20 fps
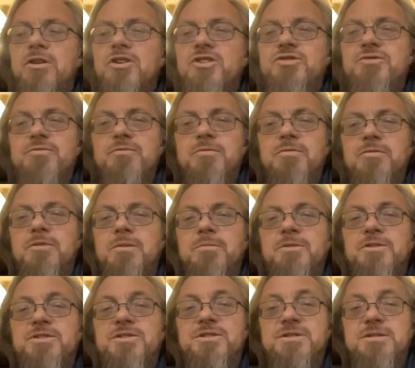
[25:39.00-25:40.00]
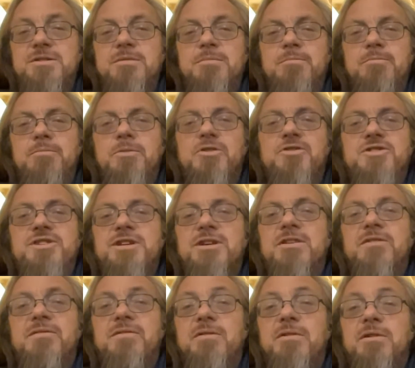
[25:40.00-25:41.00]
large woman's
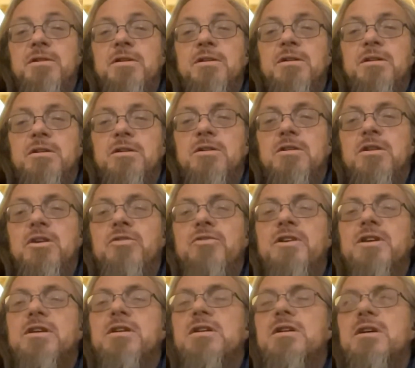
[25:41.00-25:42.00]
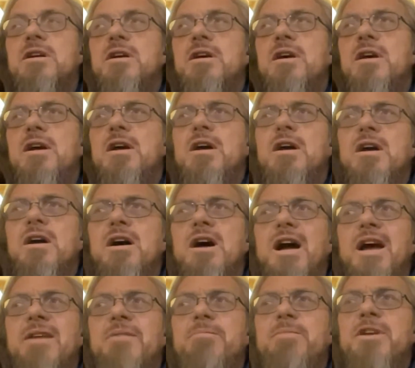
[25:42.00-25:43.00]
boutique for clothing.
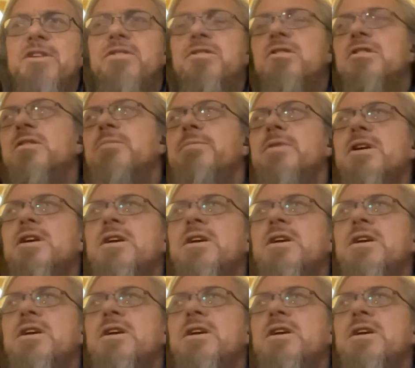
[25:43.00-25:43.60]
I'd been doing a